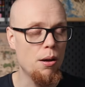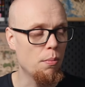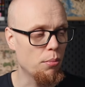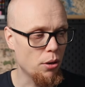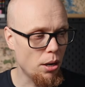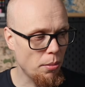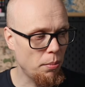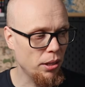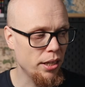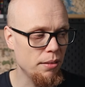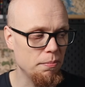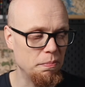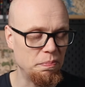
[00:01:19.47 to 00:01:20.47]

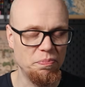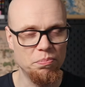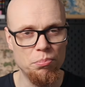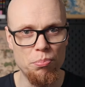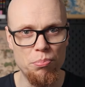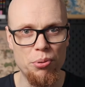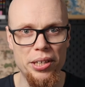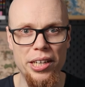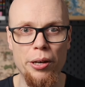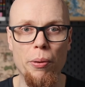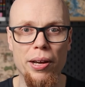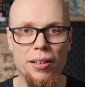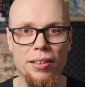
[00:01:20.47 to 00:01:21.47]
probably pretty
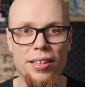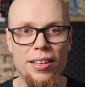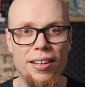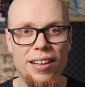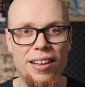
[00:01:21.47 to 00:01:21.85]
quickly.